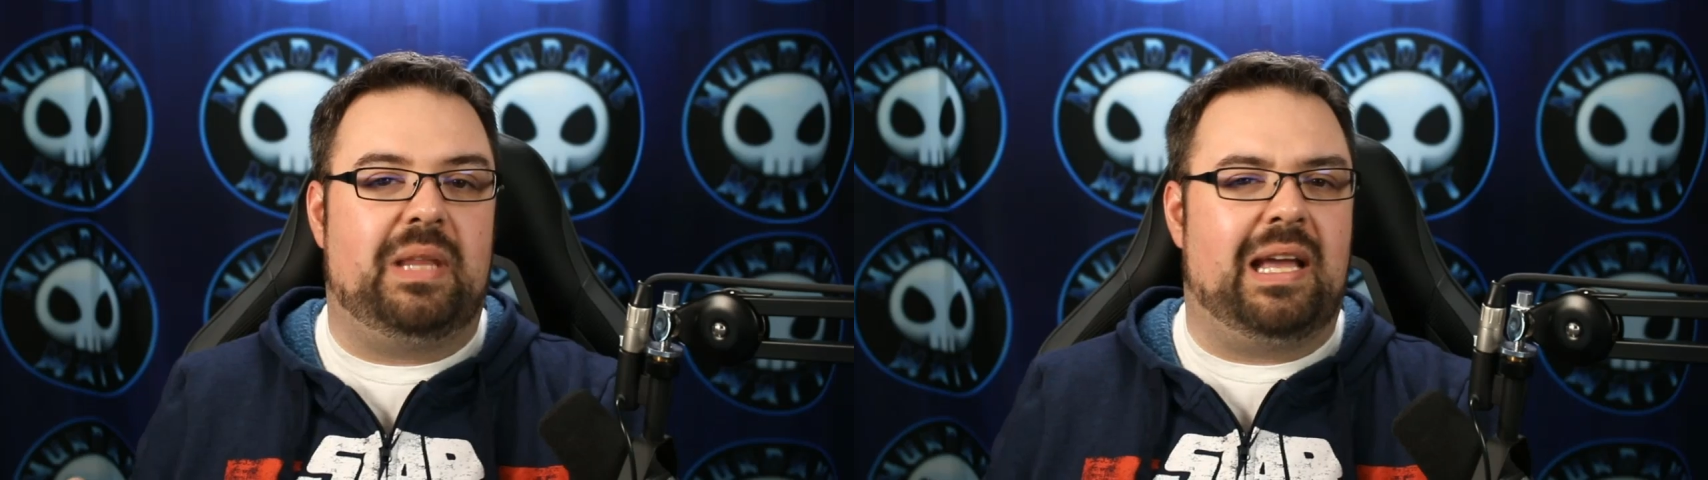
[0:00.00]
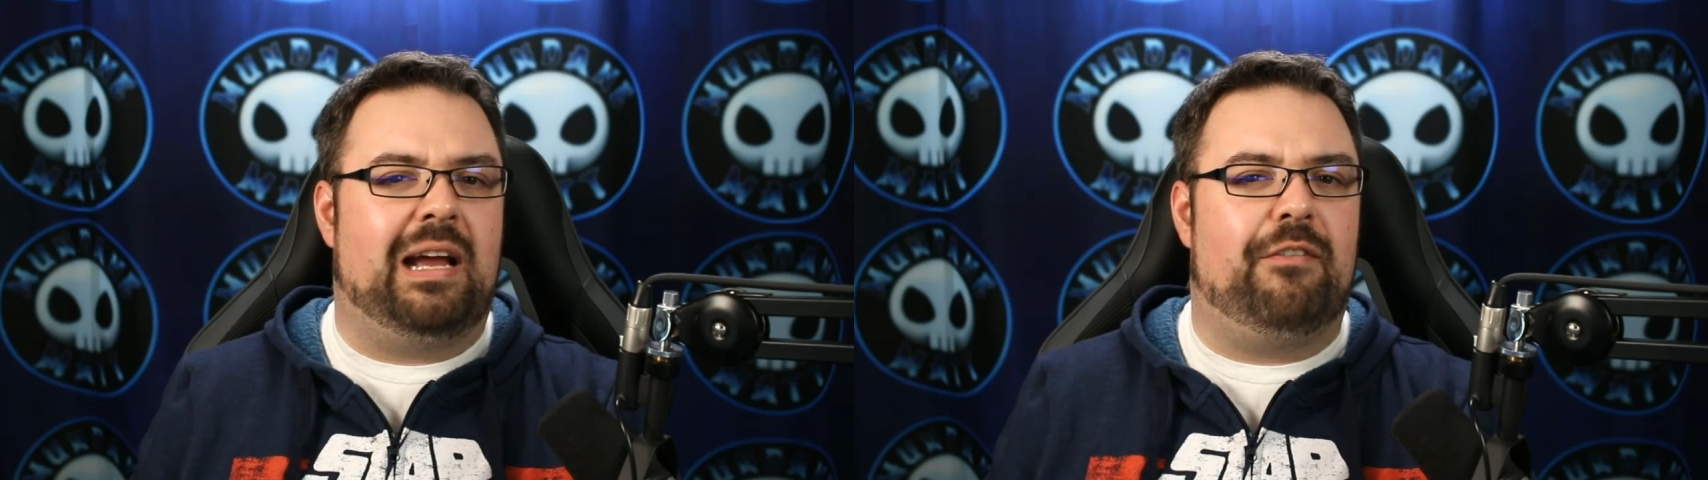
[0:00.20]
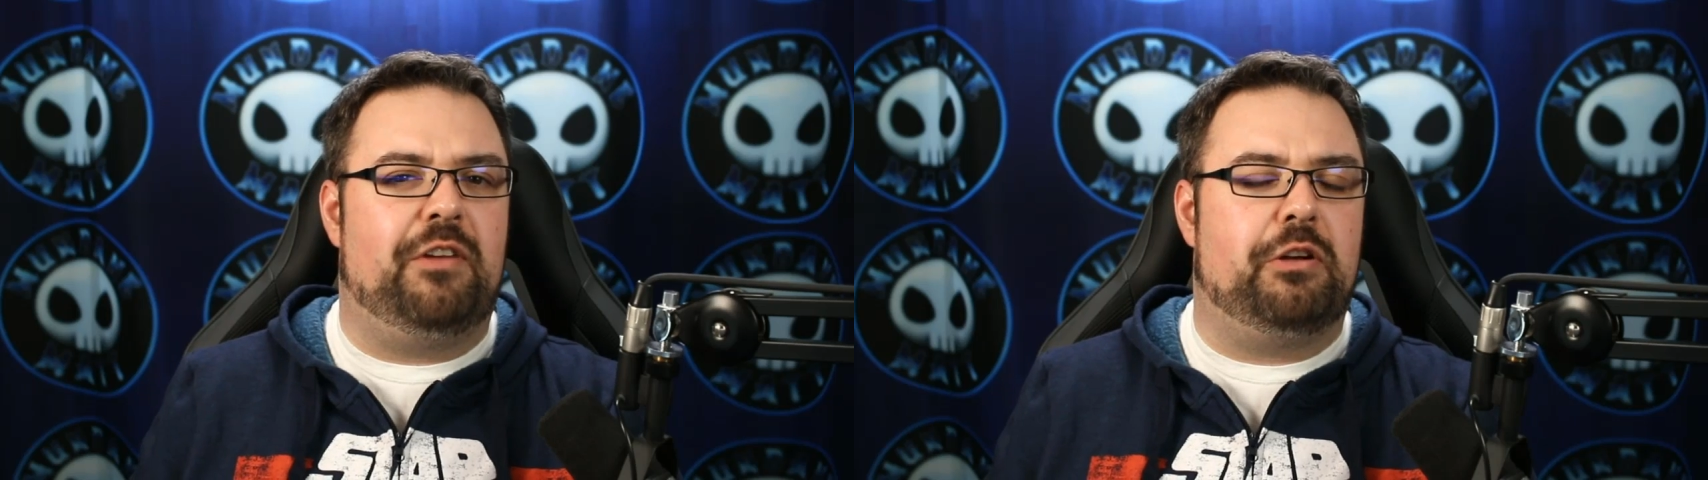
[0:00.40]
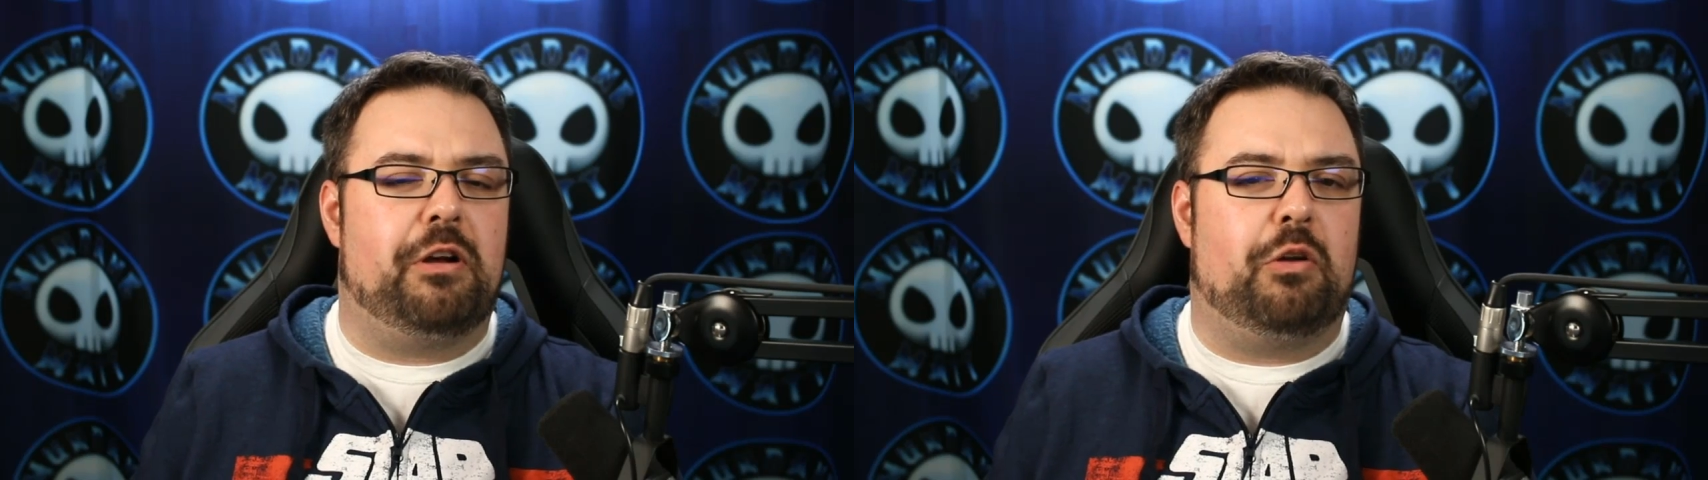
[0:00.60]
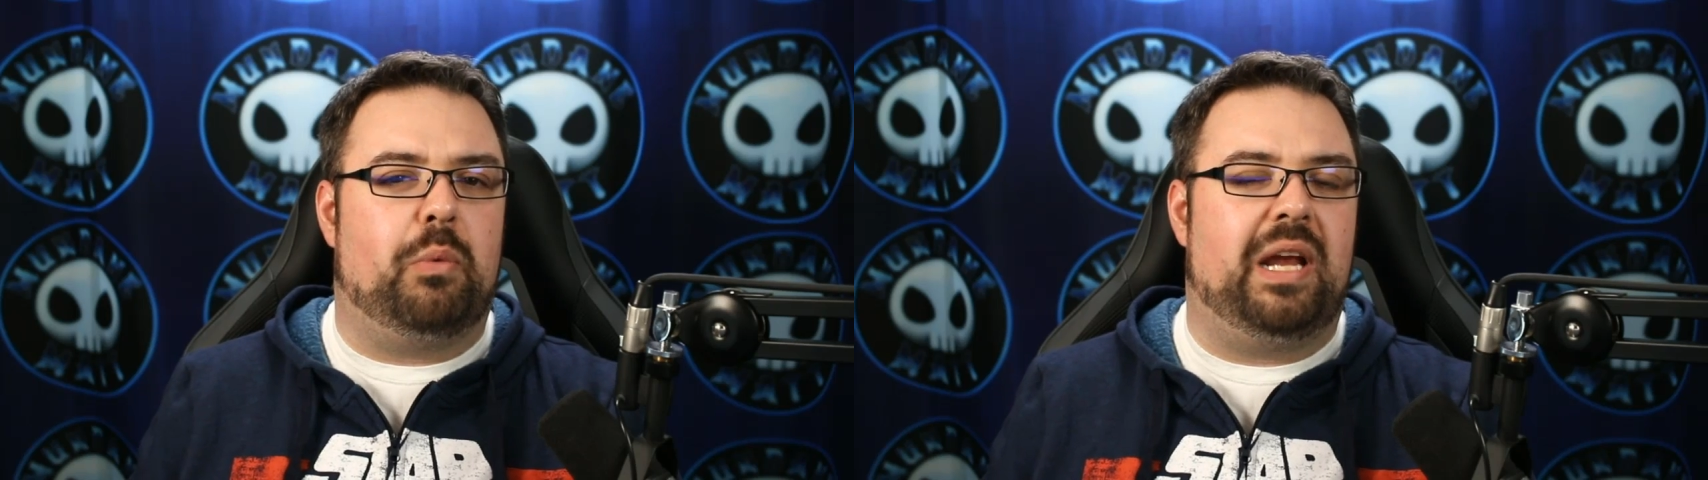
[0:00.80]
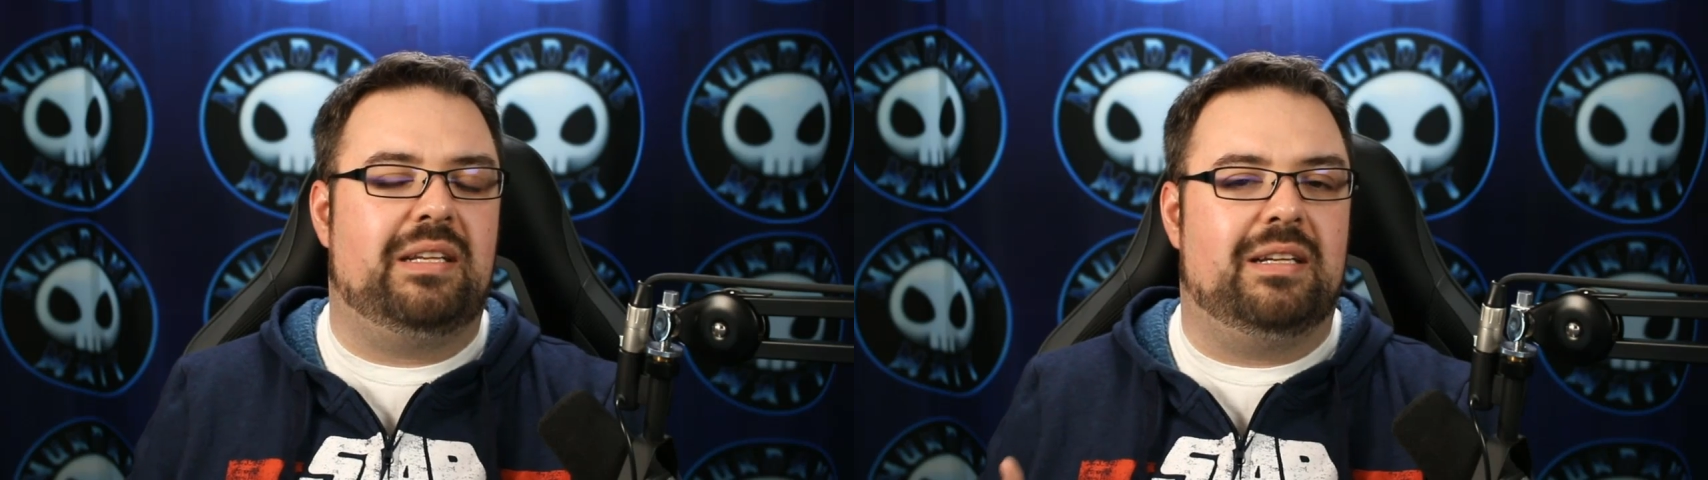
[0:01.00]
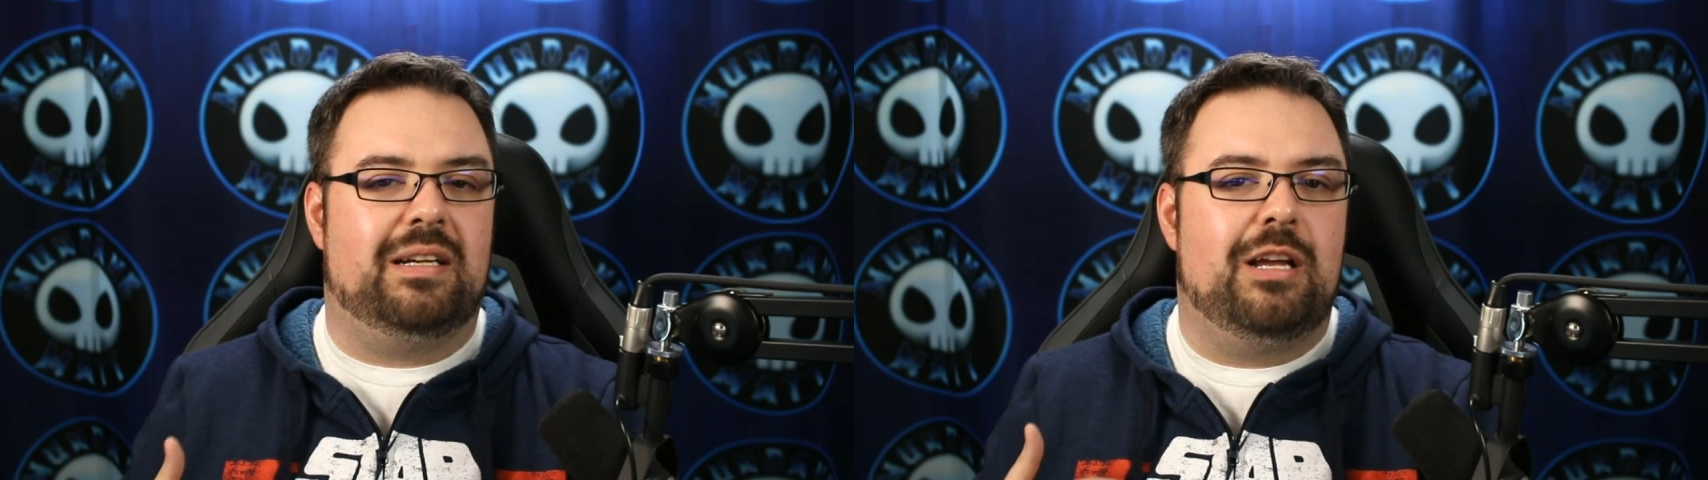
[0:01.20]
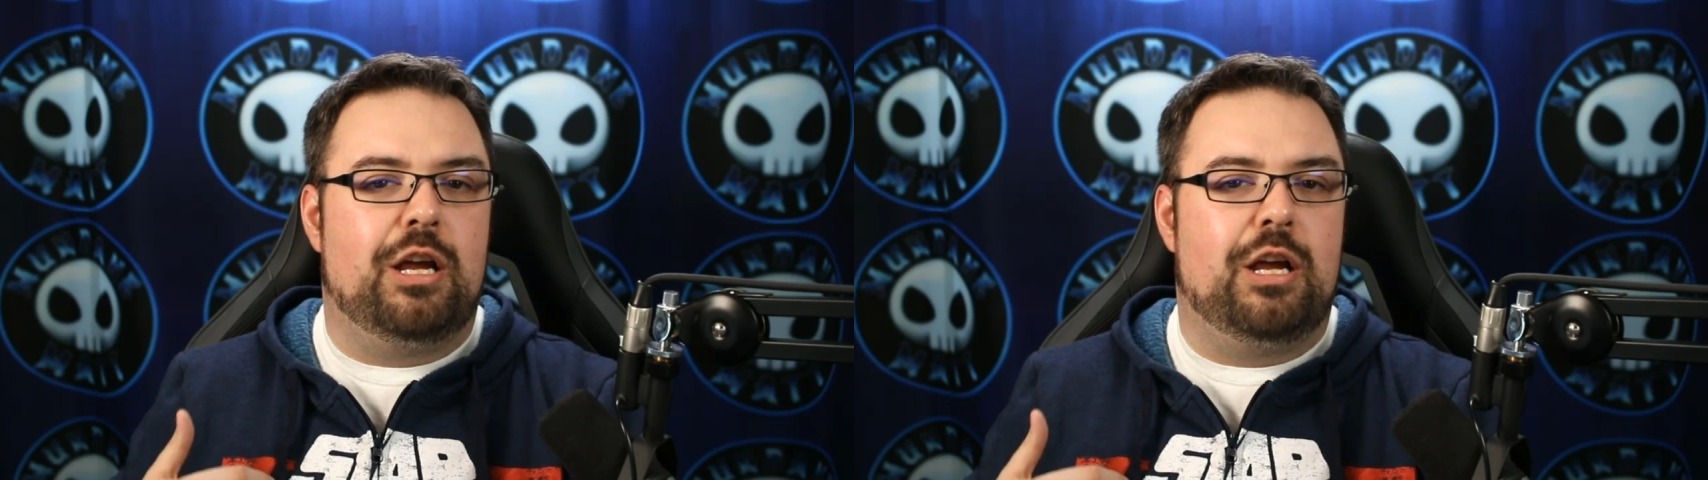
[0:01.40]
they kind of figure out a way to